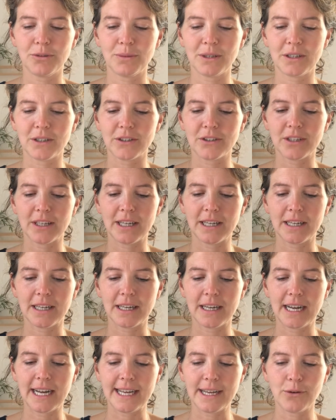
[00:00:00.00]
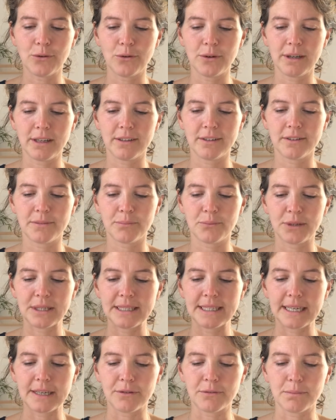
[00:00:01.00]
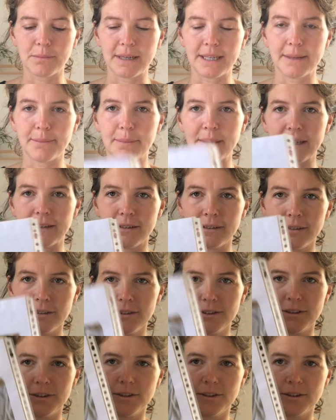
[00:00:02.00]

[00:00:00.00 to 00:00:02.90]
because I always print out my patterns.